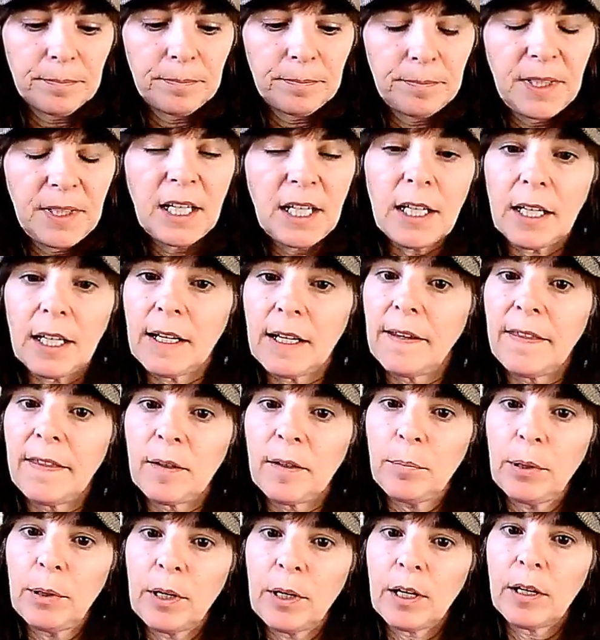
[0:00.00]
Yeah, and
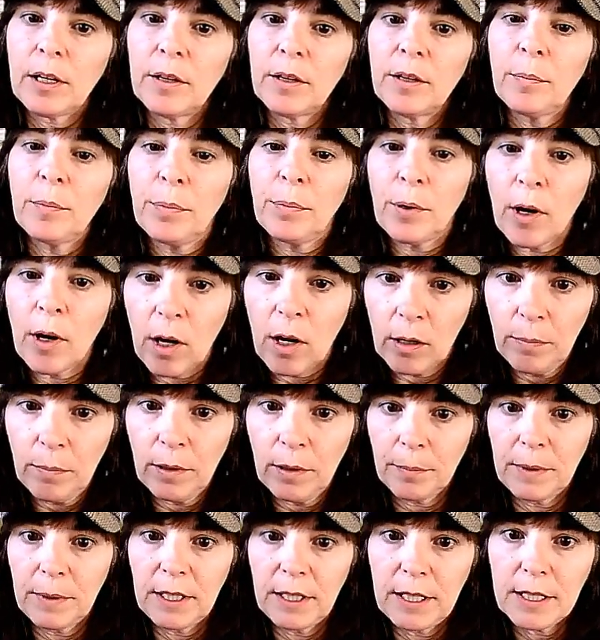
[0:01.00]
the
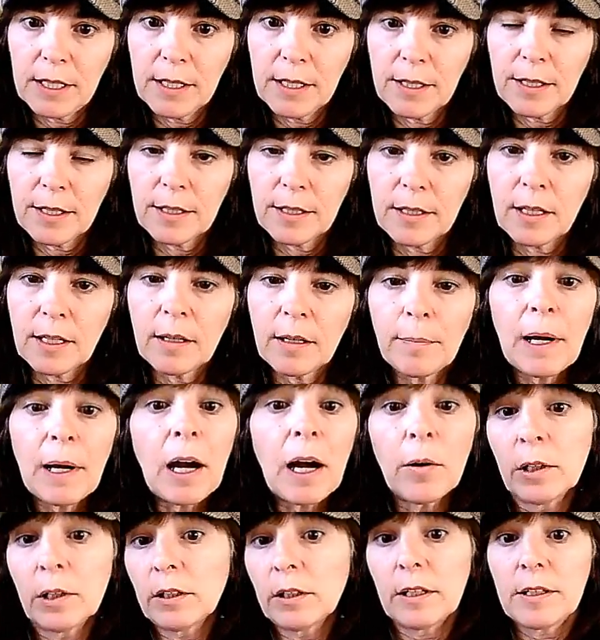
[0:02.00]
problem is
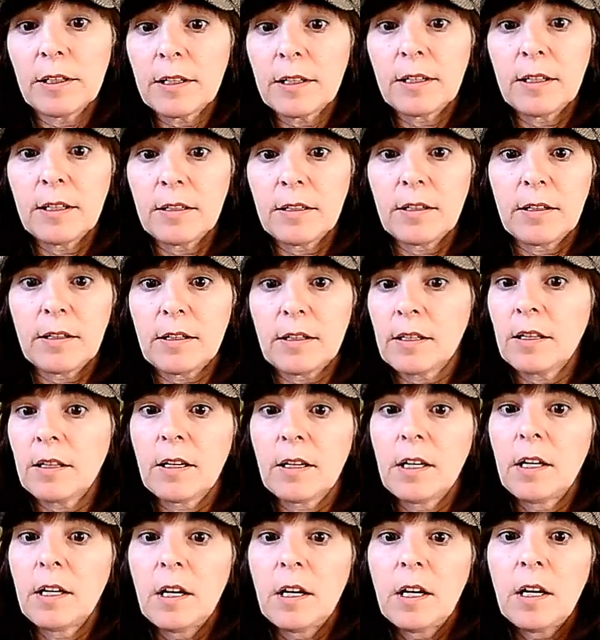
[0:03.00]
powerlessness.
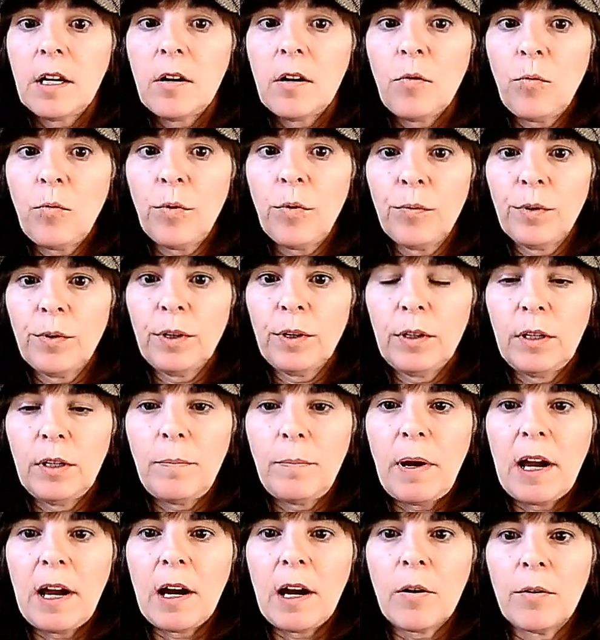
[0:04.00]
We're really
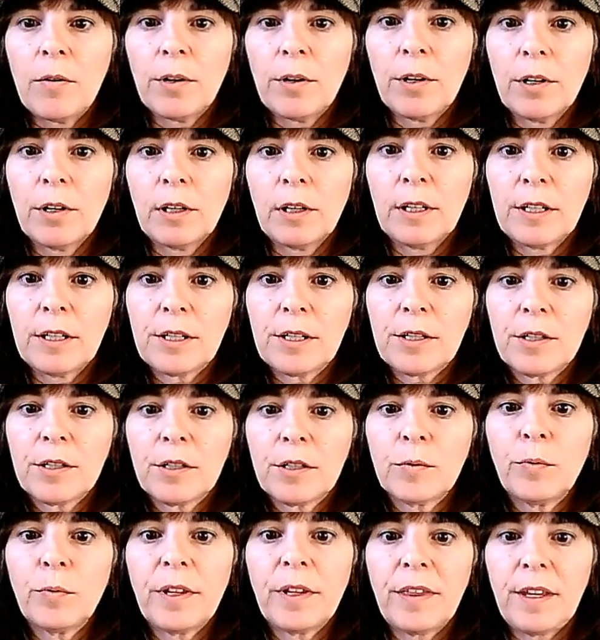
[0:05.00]
powerless
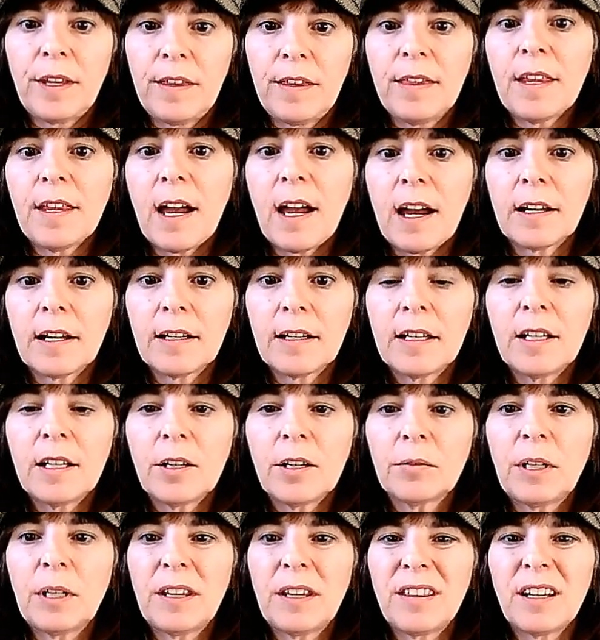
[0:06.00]
within that. The
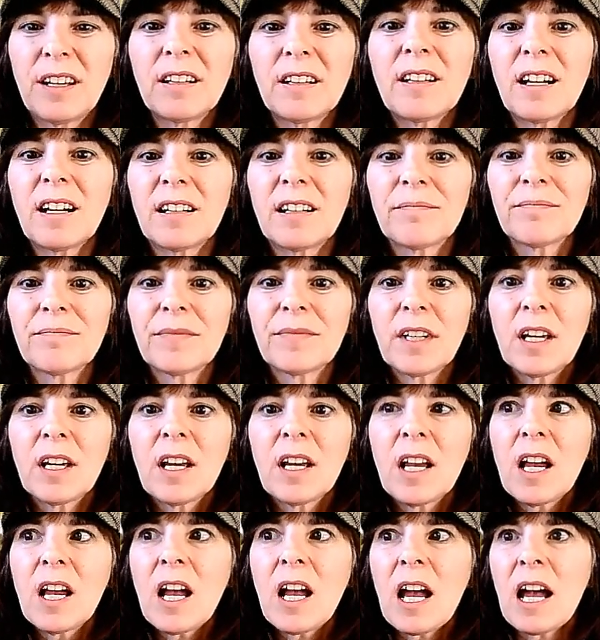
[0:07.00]
only thing that
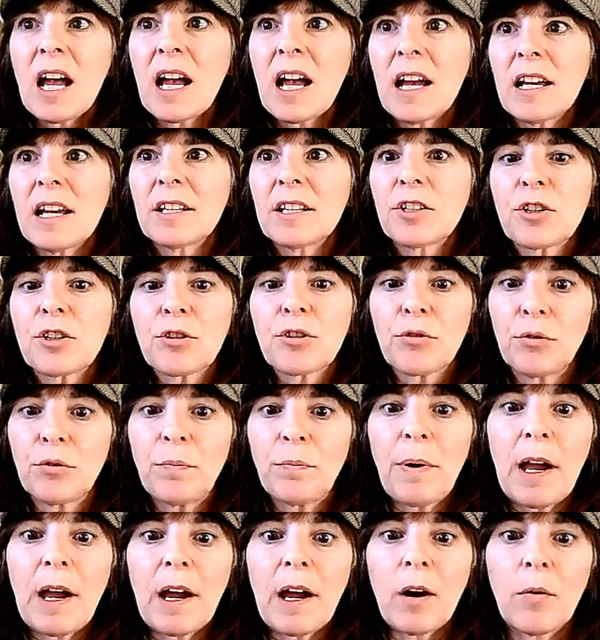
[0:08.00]
has true
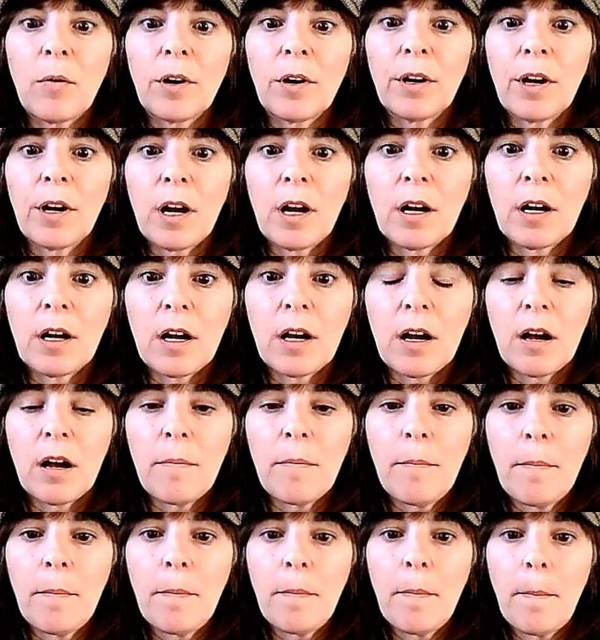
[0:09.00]
power,
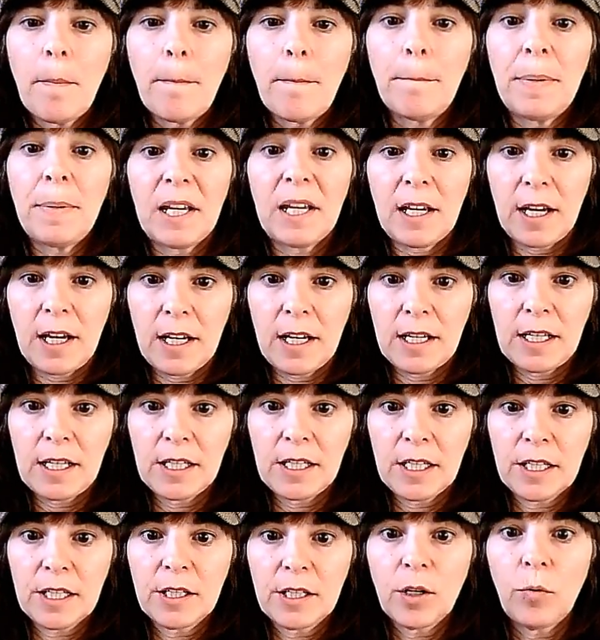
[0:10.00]

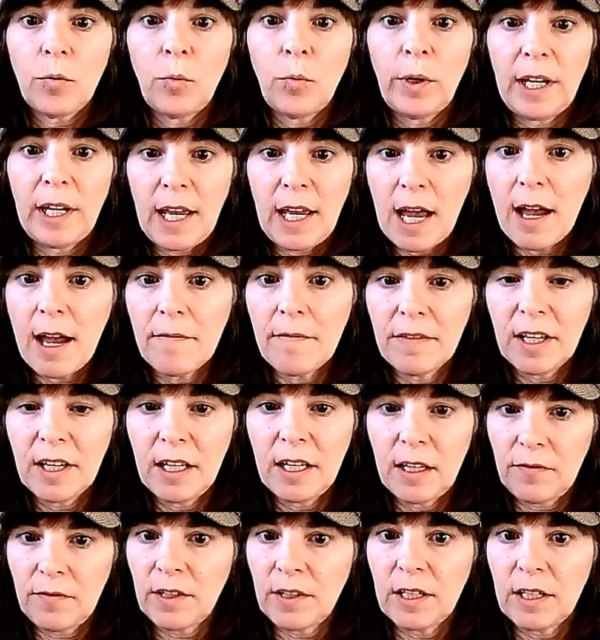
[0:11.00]
because we have
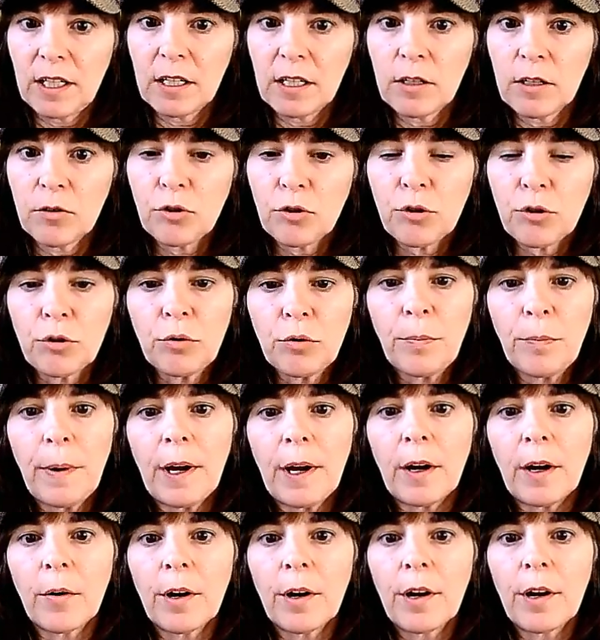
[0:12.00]
given it true
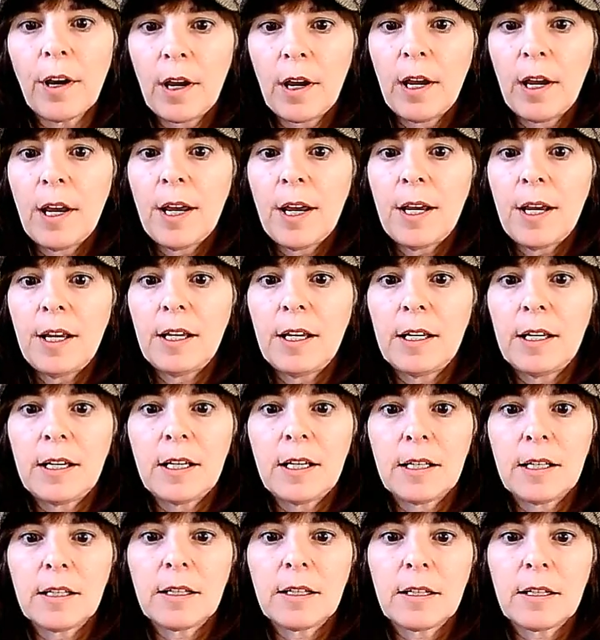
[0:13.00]
power,
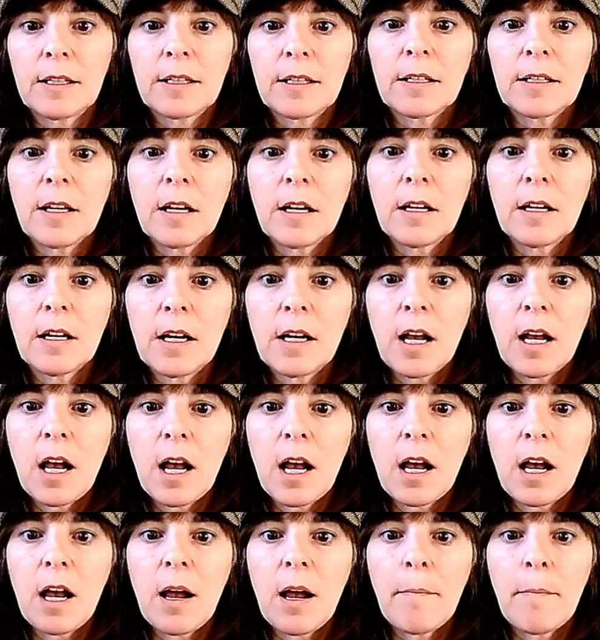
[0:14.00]
is
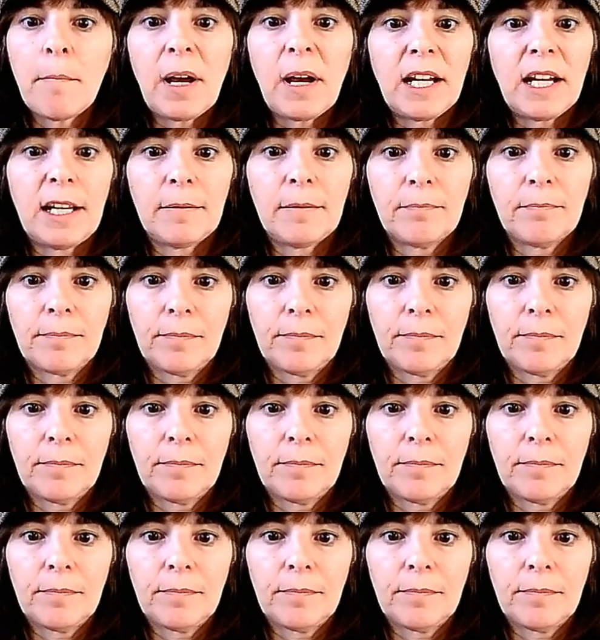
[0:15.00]
money.